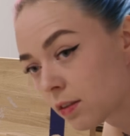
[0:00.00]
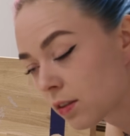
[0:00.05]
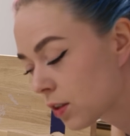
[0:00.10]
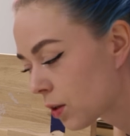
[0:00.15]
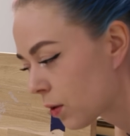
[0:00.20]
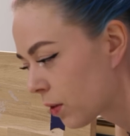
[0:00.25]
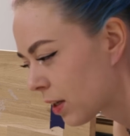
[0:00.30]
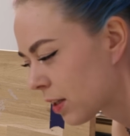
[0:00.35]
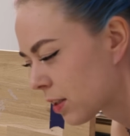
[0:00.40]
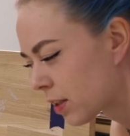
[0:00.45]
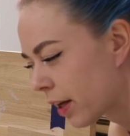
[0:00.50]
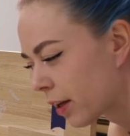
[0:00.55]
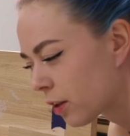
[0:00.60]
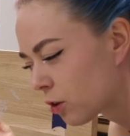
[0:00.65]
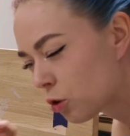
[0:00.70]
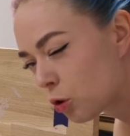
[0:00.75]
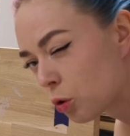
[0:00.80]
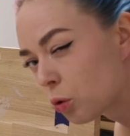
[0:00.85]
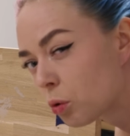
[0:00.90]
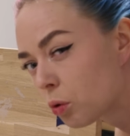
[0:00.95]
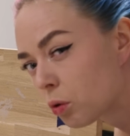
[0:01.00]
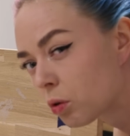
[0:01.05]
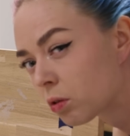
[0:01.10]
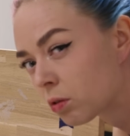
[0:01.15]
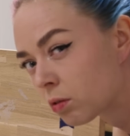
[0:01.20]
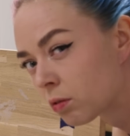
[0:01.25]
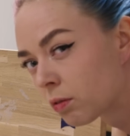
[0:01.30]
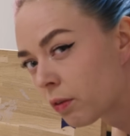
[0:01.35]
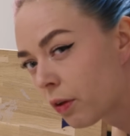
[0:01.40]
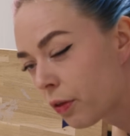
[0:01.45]
So there's like 2
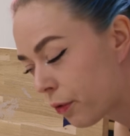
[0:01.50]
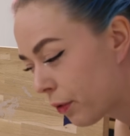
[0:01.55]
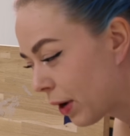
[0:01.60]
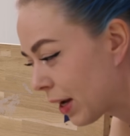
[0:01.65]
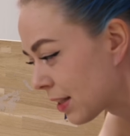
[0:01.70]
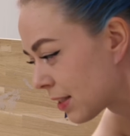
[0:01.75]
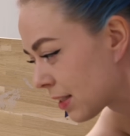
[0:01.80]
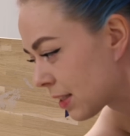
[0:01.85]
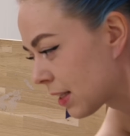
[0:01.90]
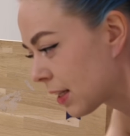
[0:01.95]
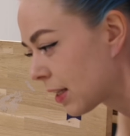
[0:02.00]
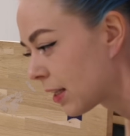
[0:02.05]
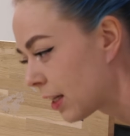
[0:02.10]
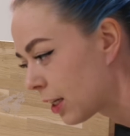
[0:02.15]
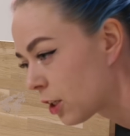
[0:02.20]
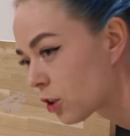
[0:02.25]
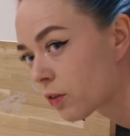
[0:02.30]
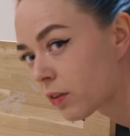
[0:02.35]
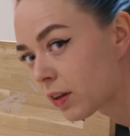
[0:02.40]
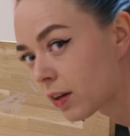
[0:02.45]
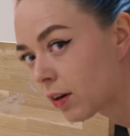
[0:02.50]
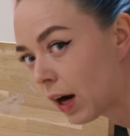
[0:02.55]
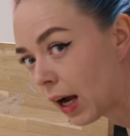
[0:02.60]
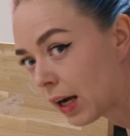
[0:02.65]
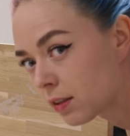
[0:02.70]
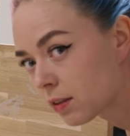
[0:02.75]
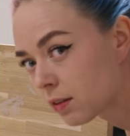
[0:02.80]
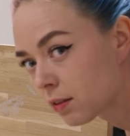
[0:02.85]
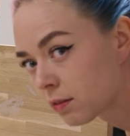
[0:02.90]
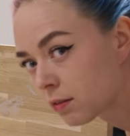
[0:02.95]
threads in each of the cracks.